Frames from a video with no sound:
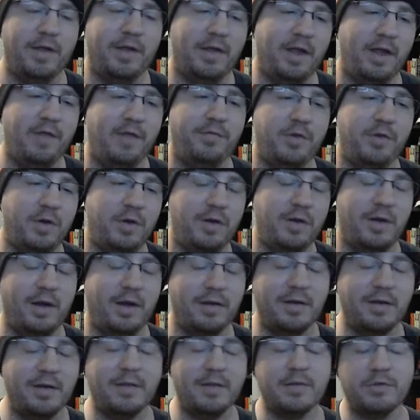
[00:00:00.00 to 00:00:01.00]
If you did
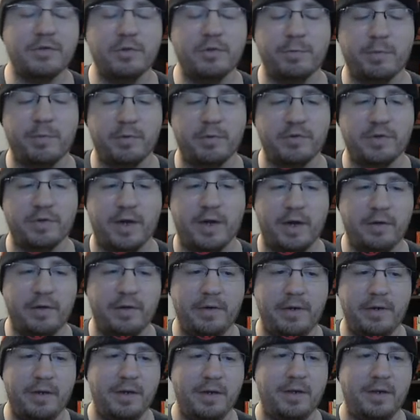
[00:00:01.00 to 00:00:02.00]
not get the Super Burst
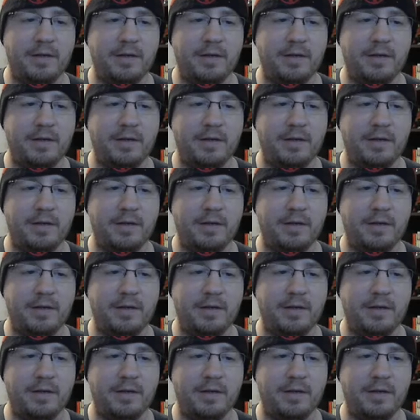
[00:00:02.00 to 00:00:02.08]
Kairi,